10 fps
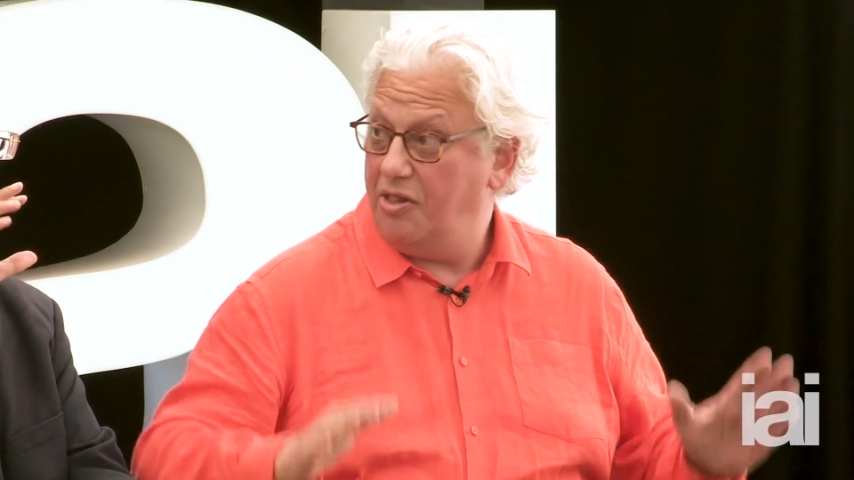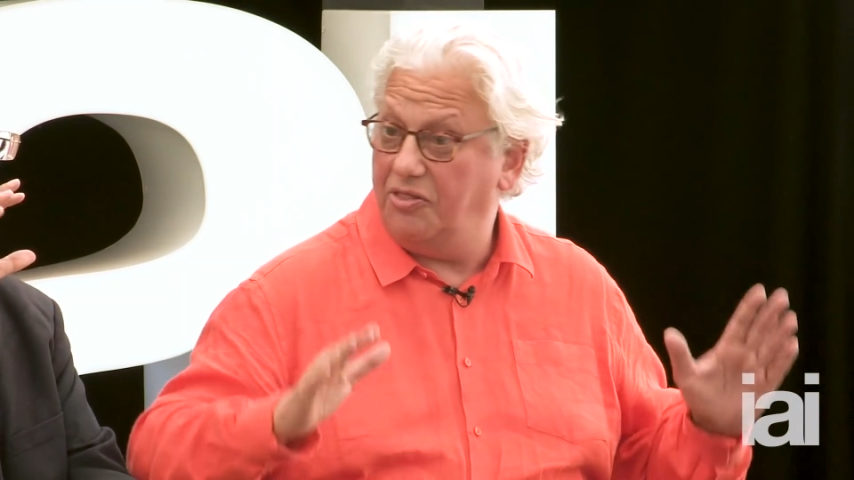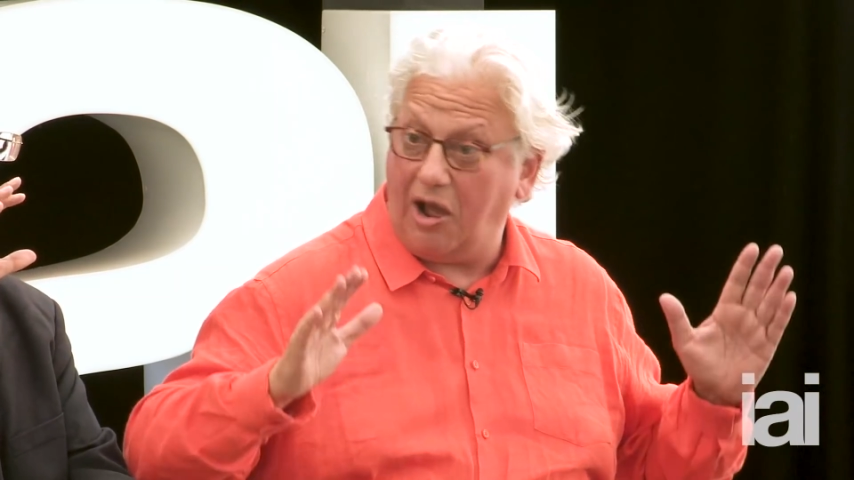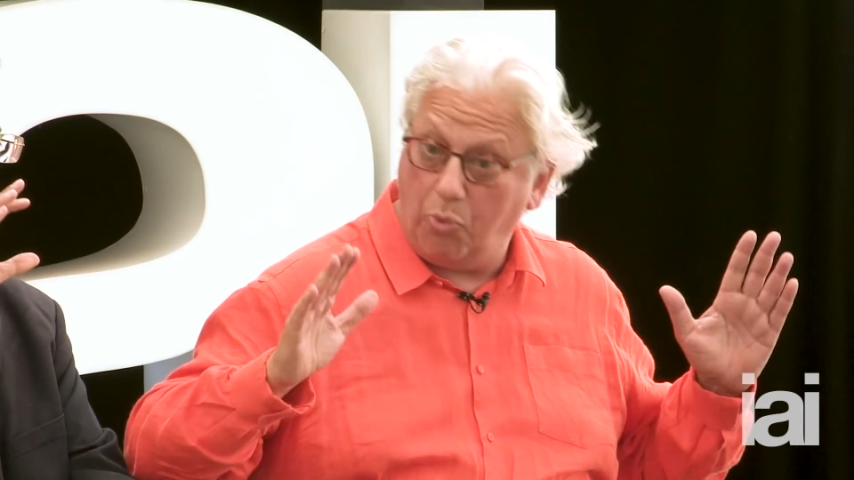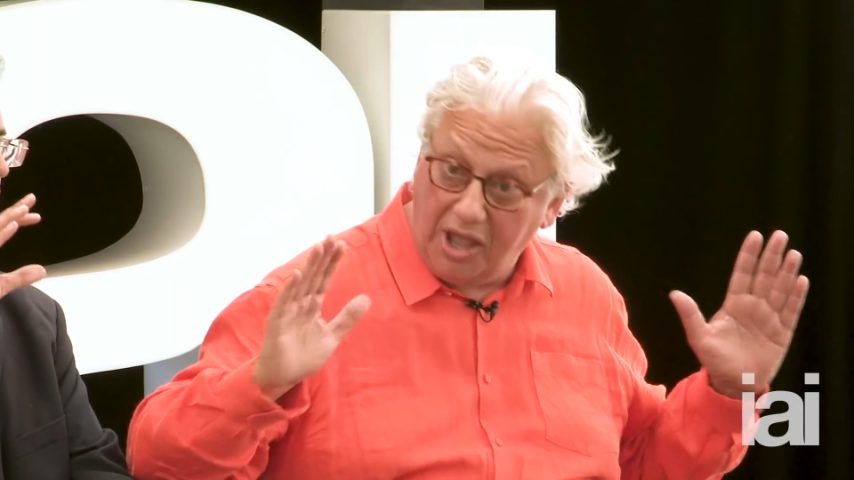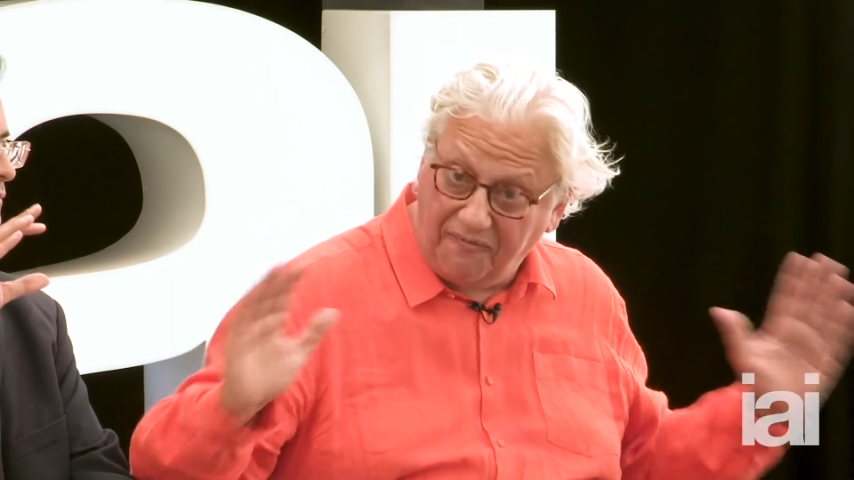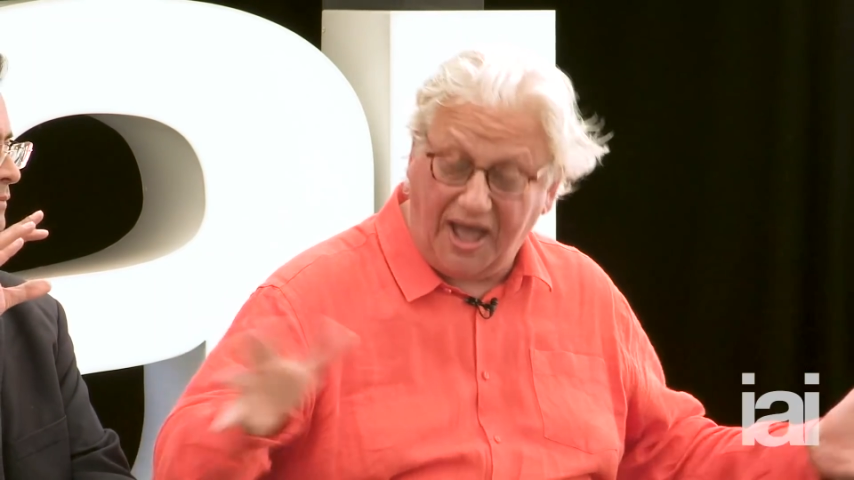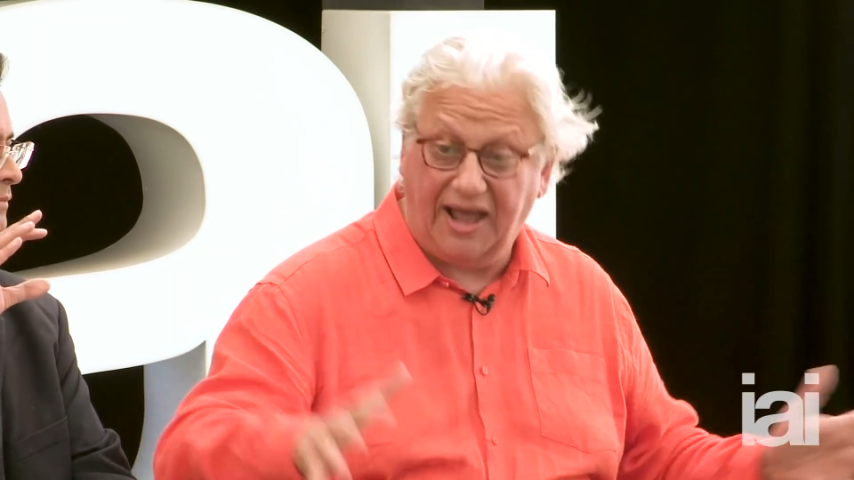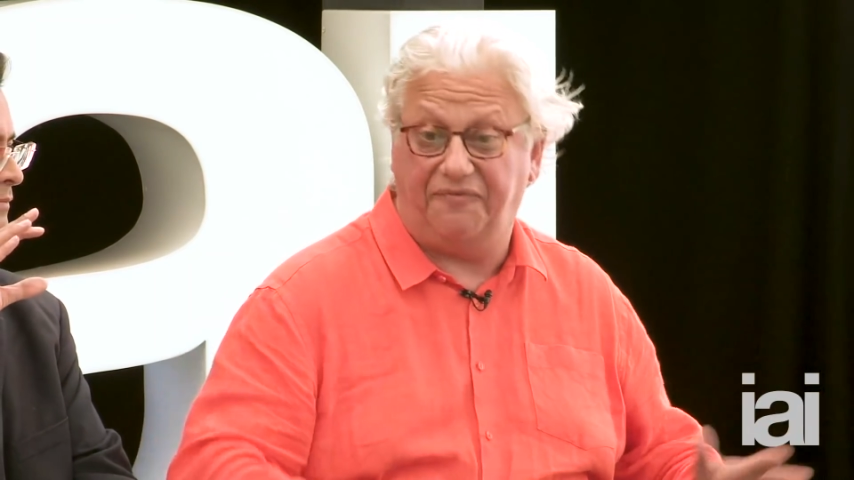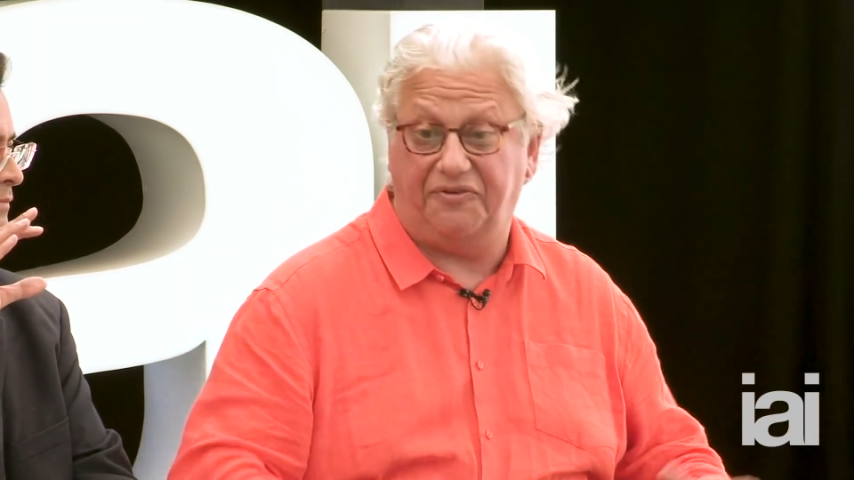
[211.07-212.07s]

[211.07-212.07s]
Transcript: that we have had